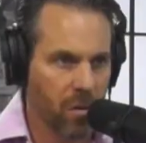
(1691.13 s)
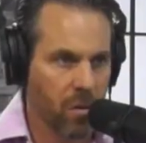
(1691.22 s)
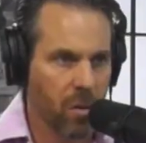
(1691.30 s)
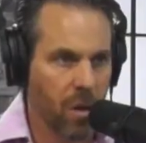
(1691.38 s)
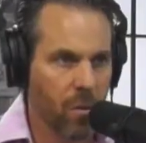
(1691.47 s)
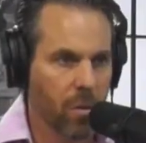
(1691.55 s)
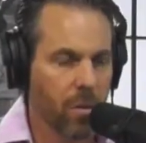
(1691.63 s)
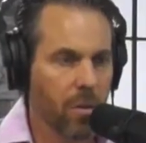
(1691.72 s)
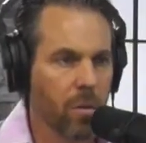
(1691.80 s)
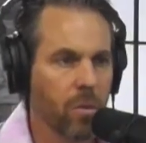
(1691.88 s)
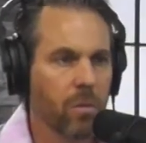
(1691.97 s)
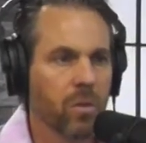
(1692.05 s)
that they would
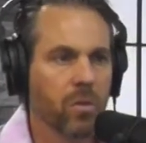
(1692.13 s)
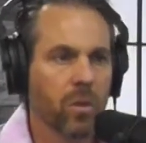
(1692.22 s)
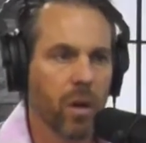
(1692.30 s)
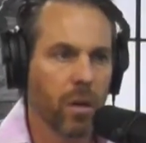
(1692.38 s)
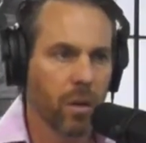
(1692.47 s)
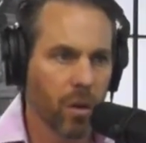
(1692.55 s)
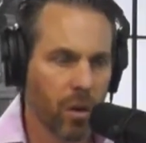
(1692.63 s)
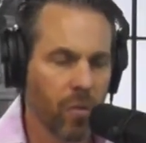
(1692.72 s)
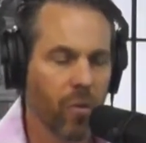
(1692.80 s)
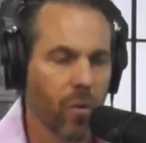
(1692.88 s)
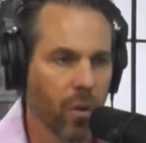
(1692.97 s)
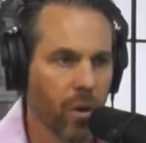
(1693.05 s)
do to try to look
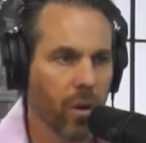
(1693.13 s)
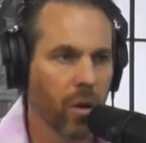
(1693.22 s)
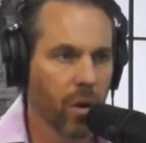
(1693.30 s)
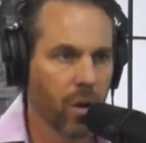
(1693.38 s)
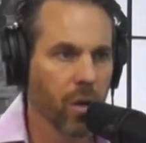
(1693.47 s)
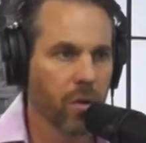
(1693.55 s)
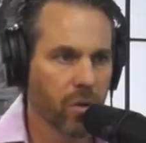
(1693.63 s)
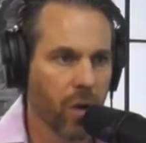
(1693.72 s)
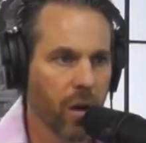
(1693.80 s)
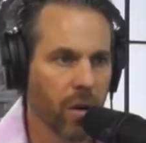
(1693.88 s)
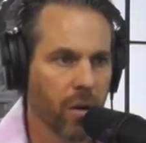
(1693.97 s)
for a good trainer.